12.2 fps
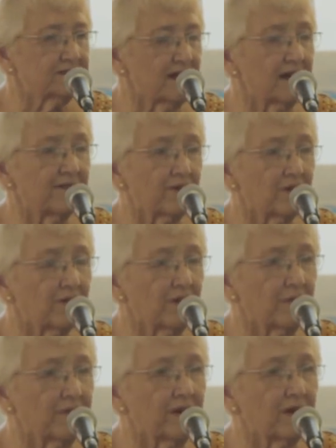that have
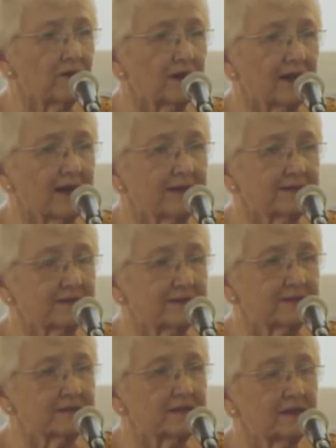already bought
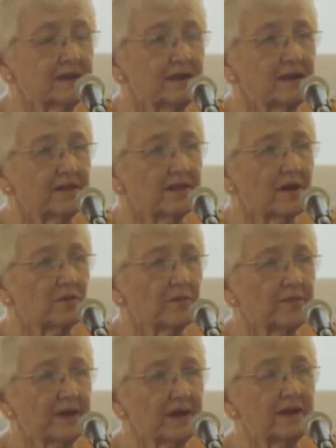license. That will
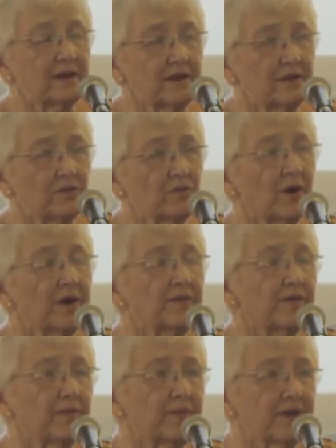be, one of
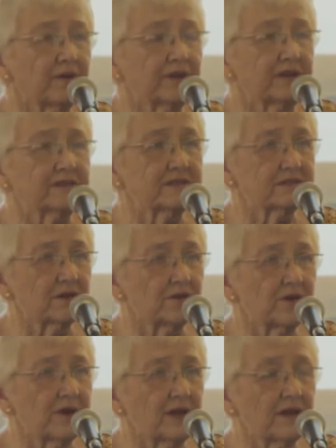the buildings is
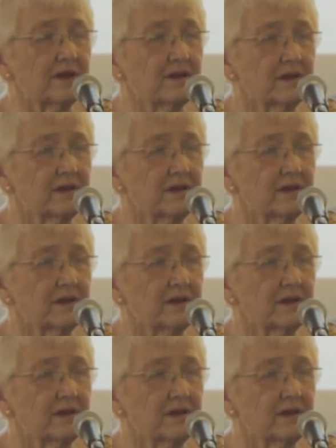already